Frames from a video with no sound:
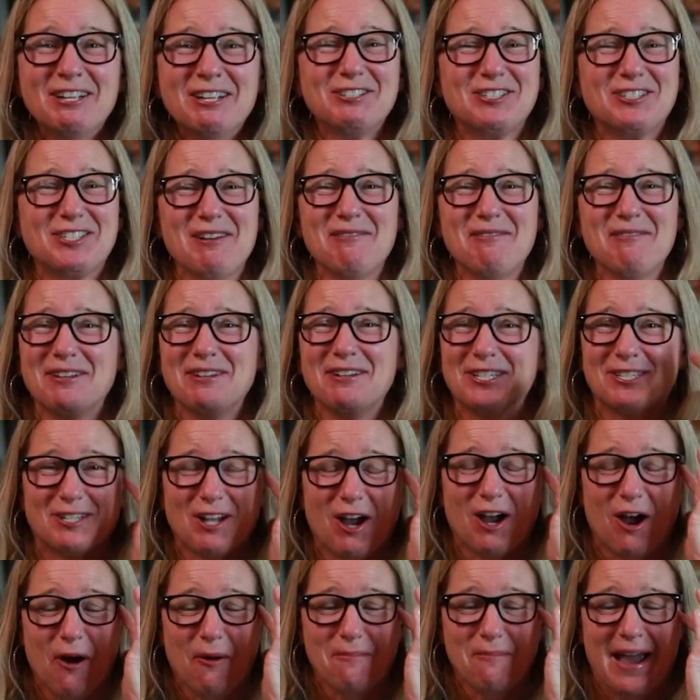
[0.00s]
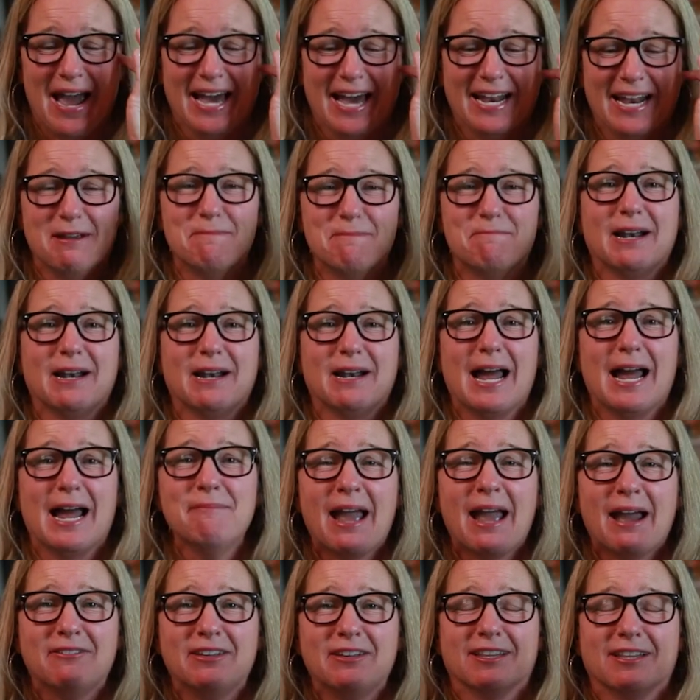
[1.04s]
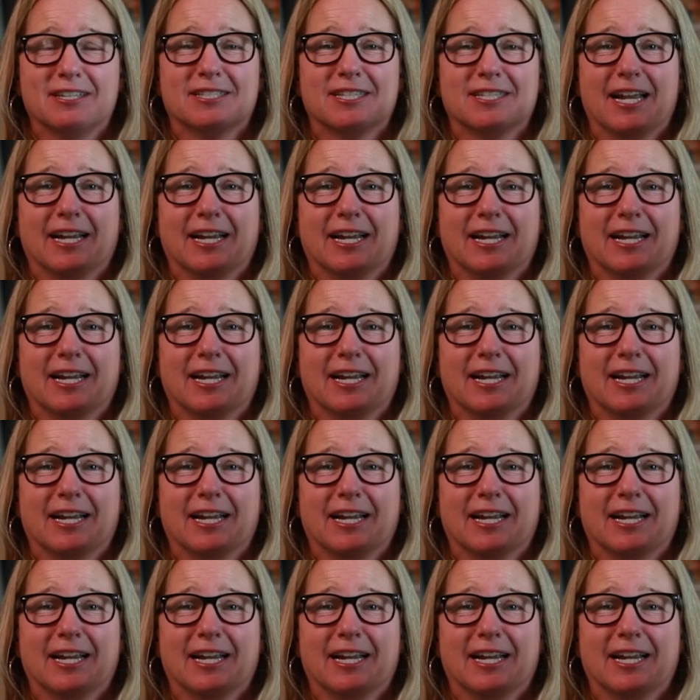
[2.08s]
she was so mad at me, but I'm having this like